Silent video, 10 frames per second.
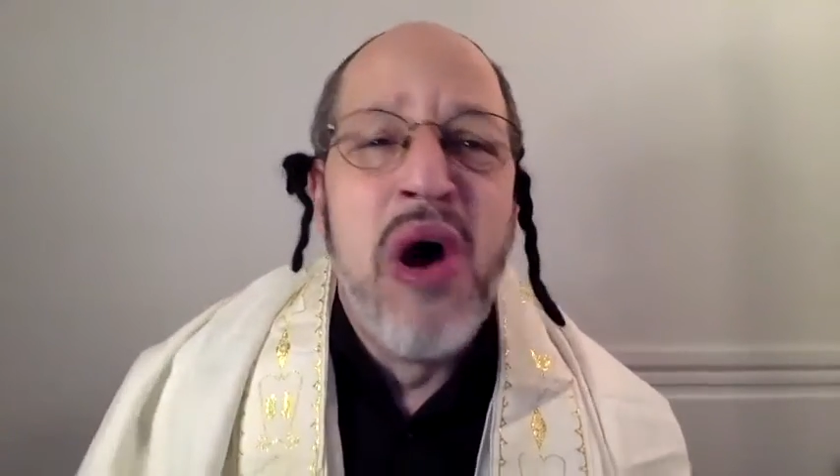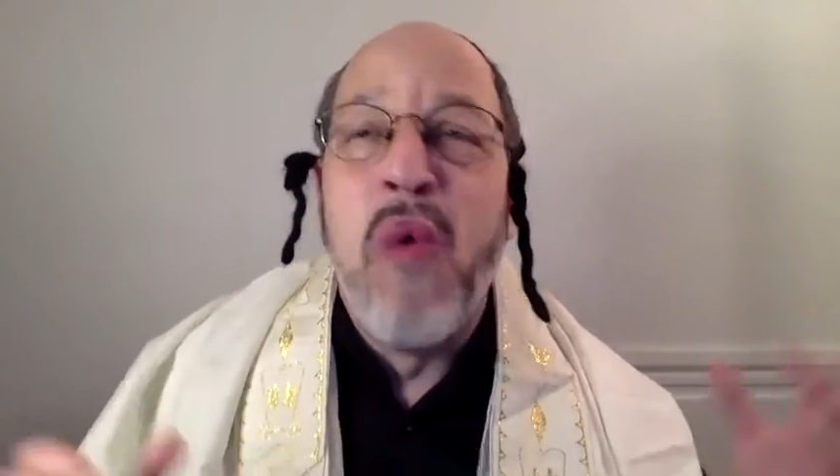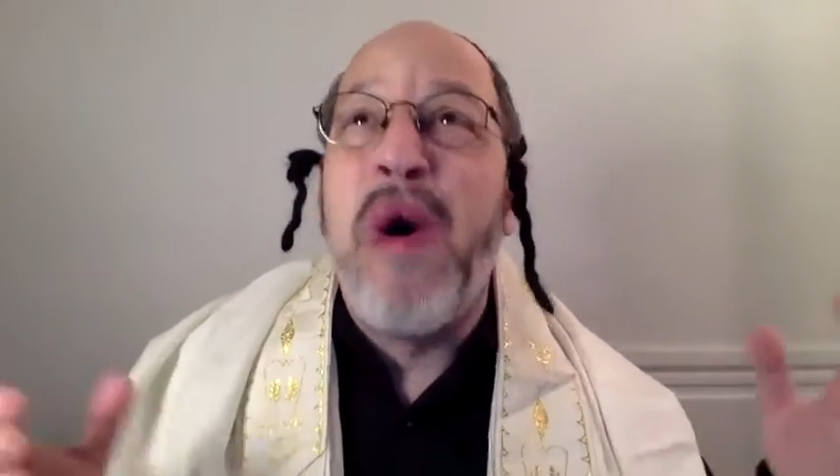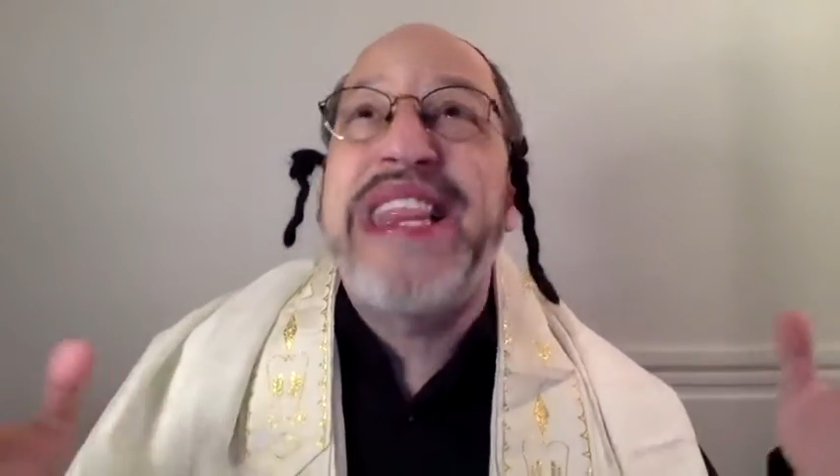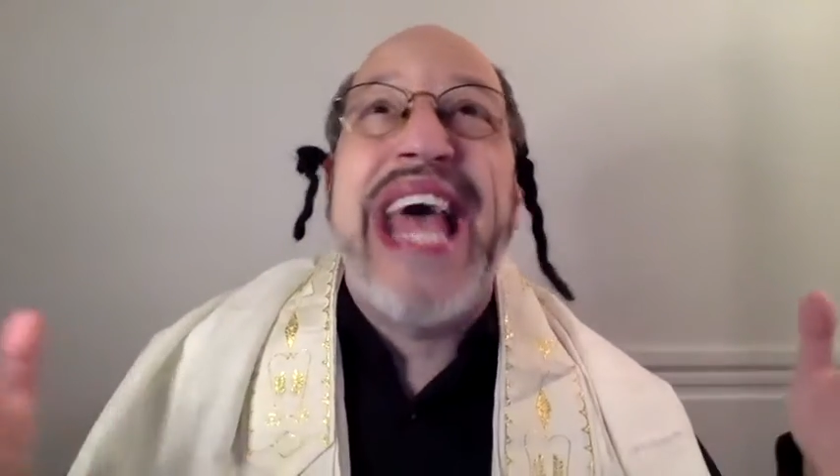
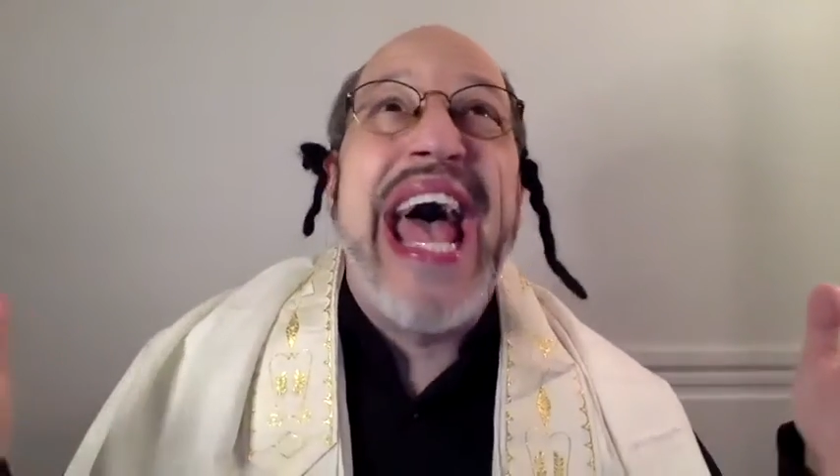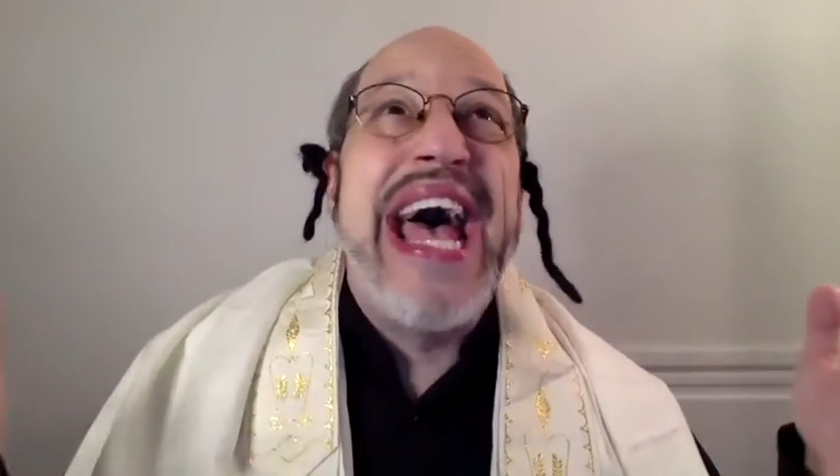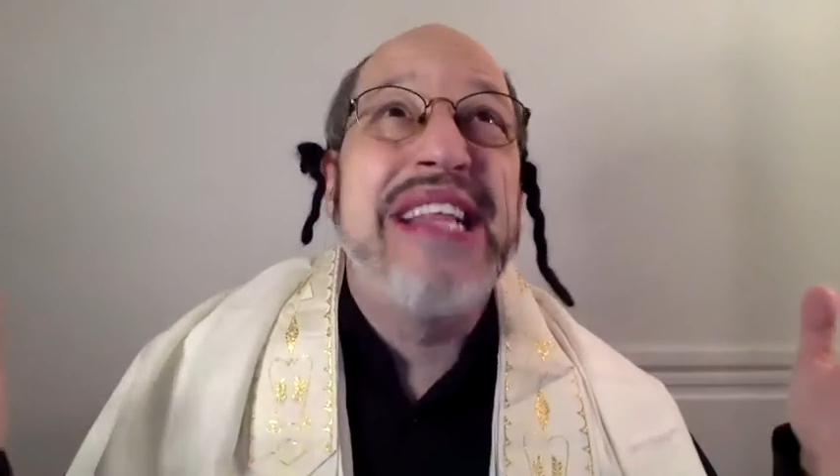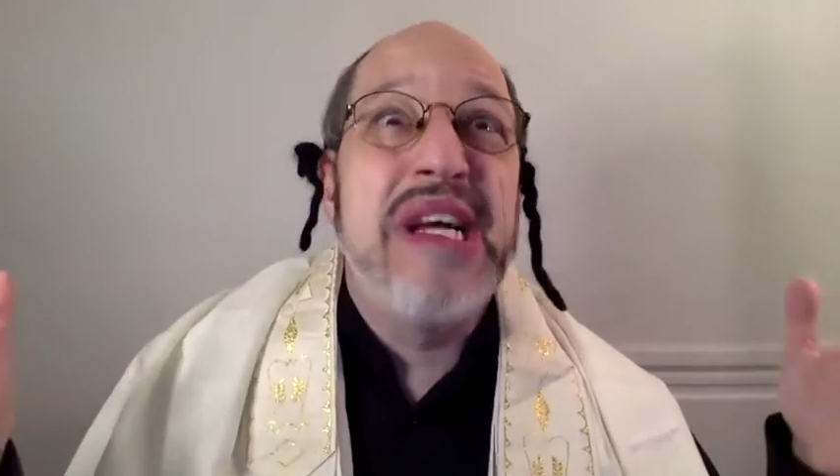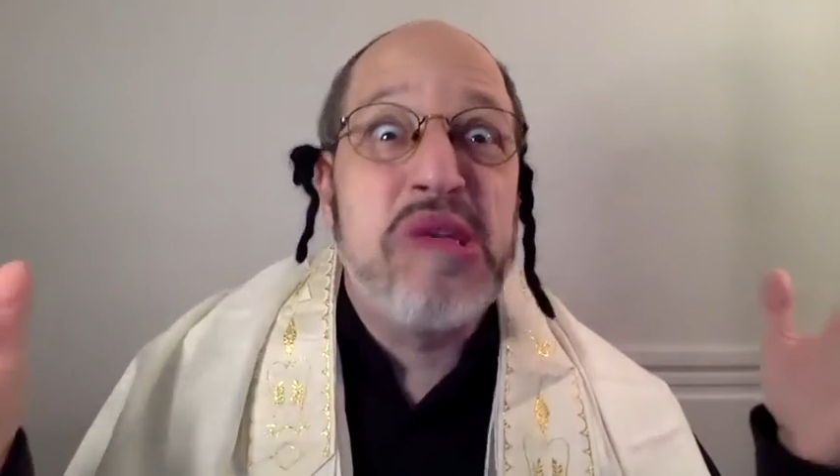what the
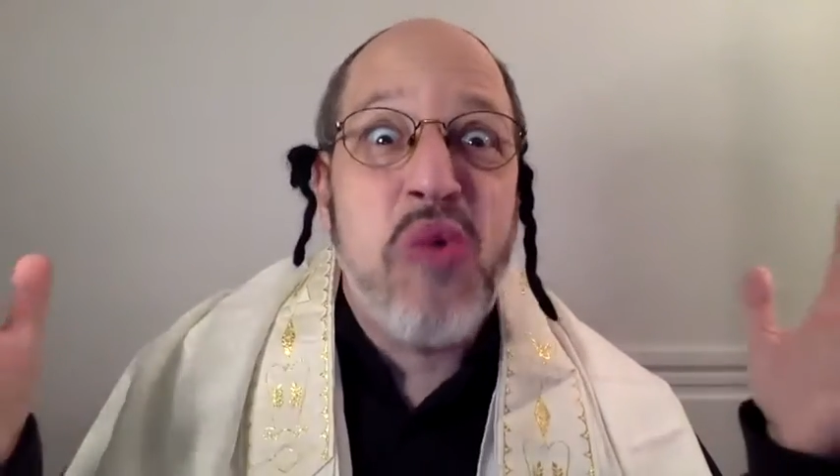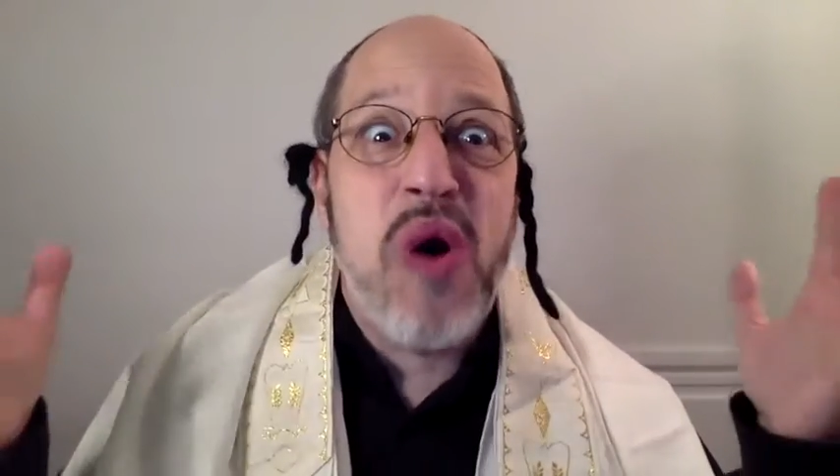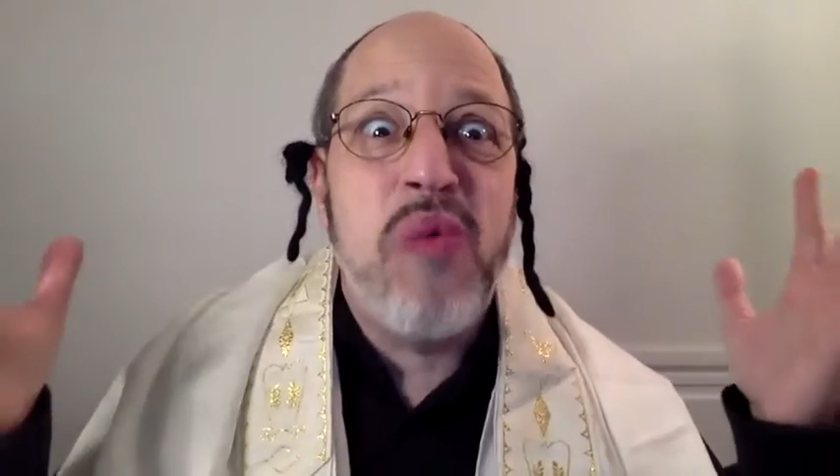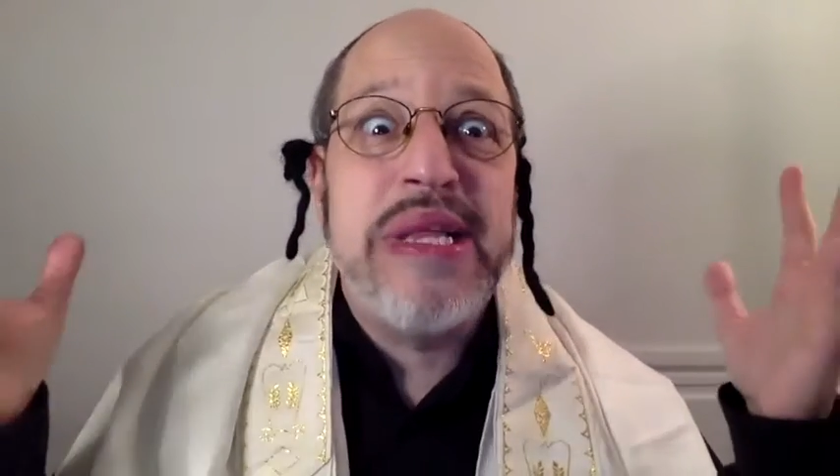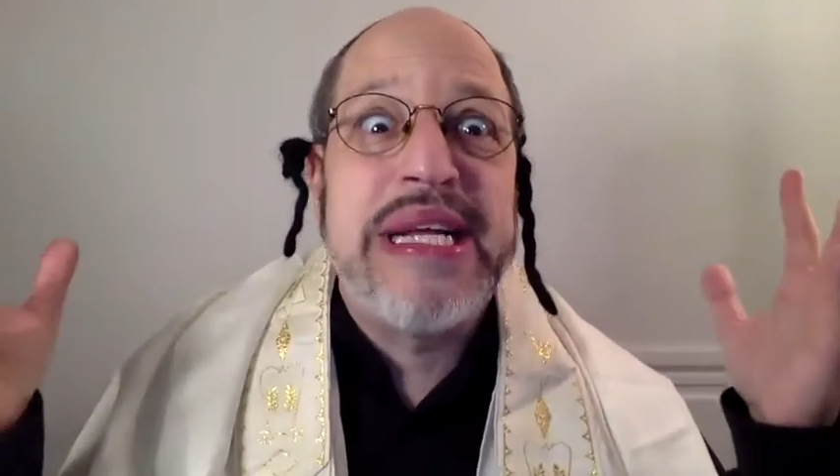hell is
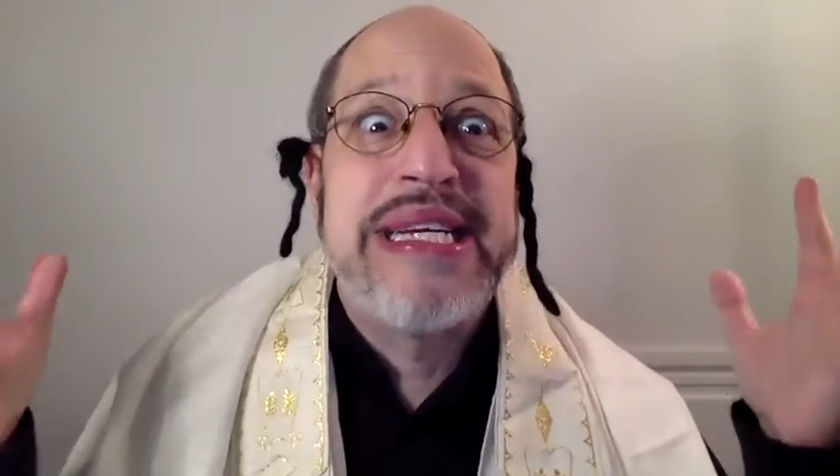wrong with